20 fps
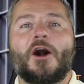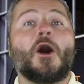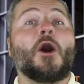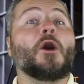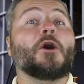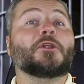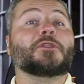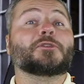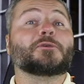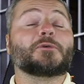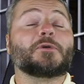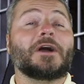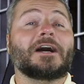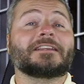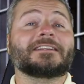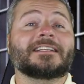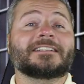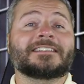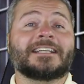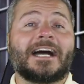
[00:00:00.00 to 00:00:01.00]
all
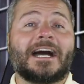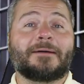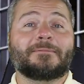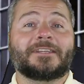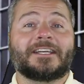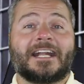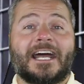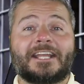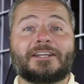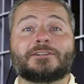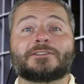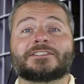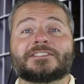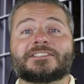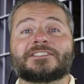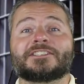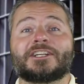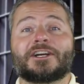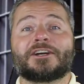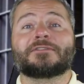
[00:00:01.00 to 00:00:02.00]
throughout the time that I used
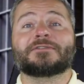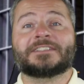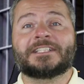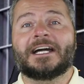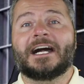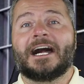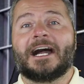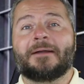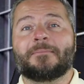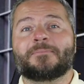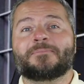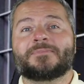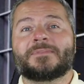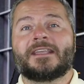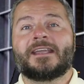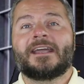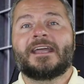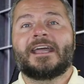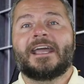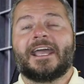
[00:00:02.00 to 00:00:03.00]
to serve time.
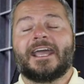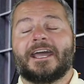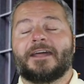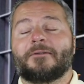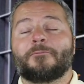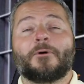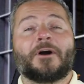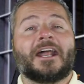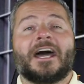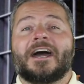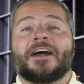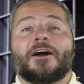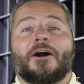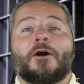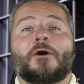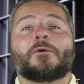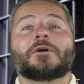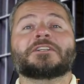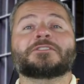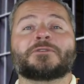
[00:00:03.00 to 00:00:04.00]
And what I
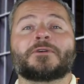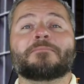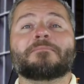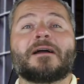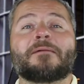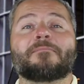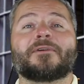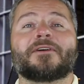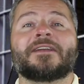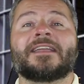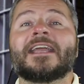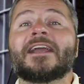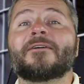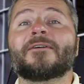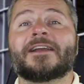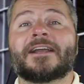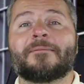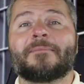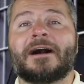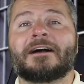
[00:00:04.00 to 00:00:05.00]
always remember
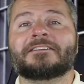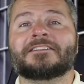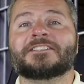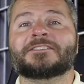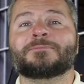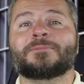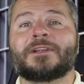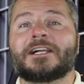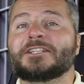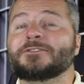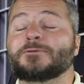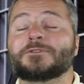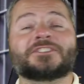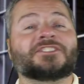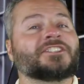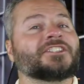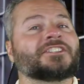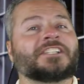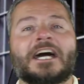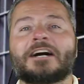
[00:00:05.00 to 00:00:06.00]
hearing about this place was
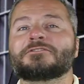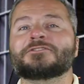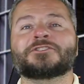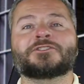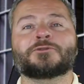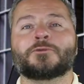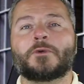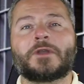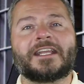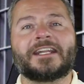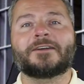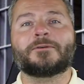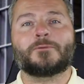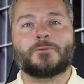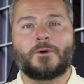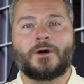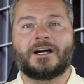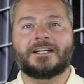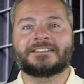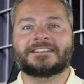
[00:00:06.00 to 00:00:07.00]
just how sweet it
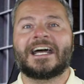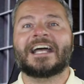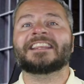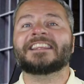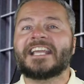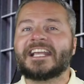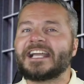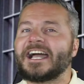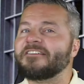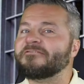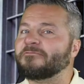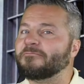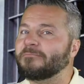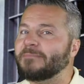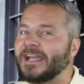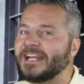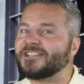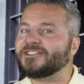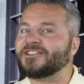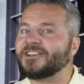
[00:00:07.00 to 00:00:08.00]
was. I think I've
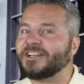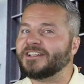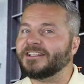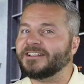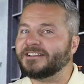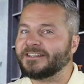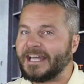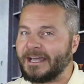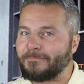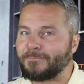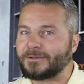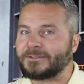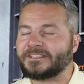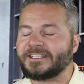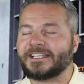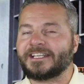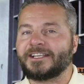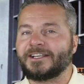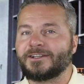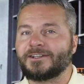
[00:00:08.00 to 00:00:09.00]
mentioned that
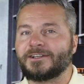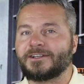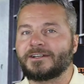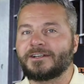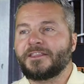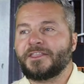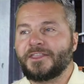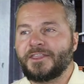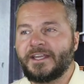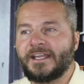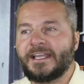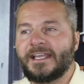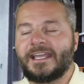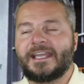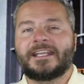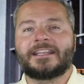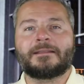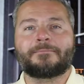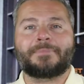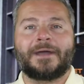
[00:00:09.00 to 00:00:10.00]
particular thing
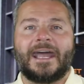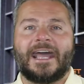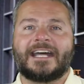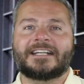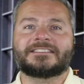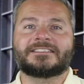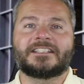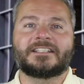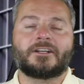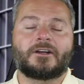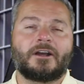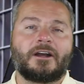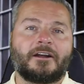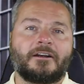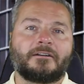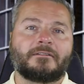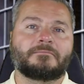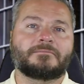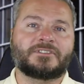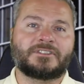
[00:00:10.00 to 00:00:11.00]
in the past, and there
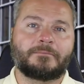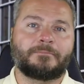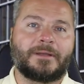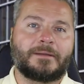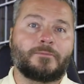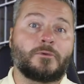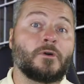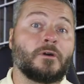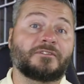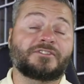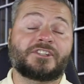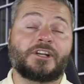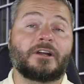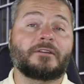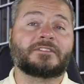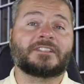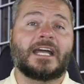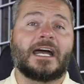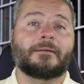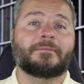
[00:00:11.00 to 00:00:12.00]
are some people who have
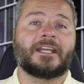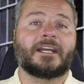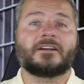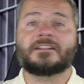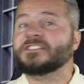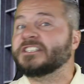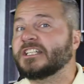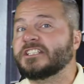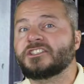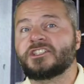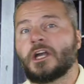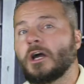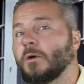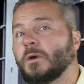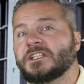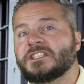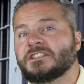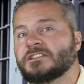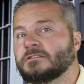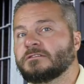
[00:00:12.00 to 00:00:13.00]
served time there and said,
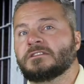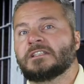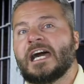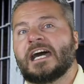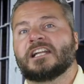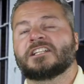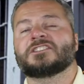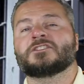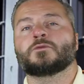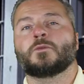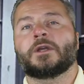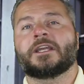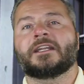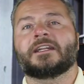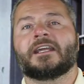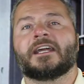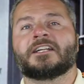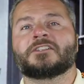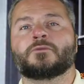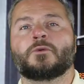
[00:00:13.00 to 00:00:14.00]
Joe, it's not as
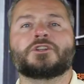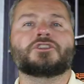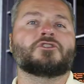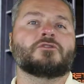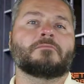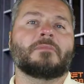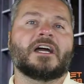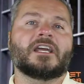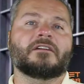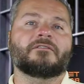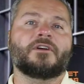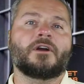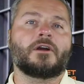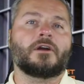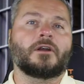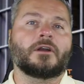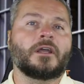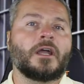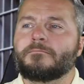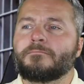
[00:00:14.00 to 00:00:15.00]
sweet as what you might have
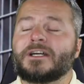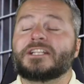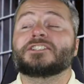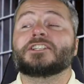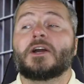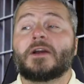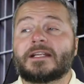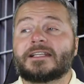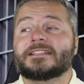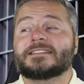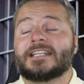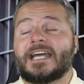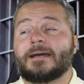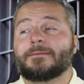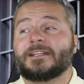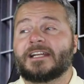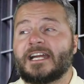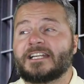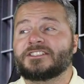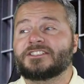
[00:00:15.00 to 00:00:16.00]
heard. But during the
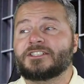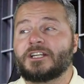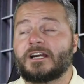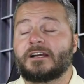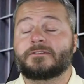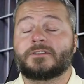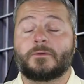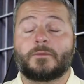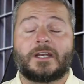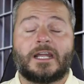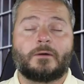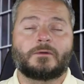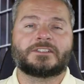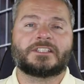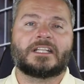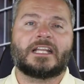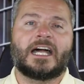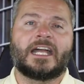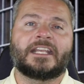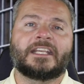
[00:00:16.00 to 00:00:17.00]
time that I served and when I
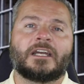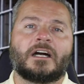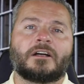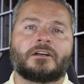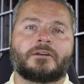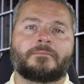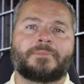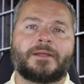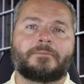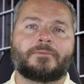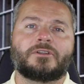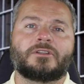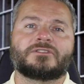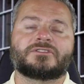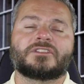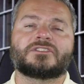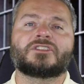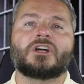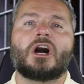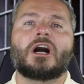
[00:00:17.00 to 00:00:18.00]
was a lot younger, people
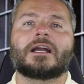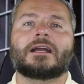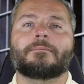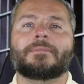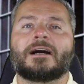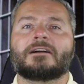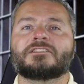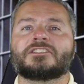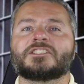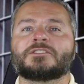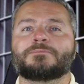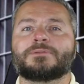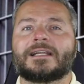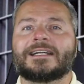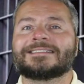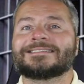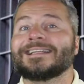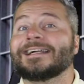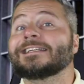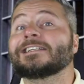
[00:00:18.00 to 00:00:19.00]
used to talk about this place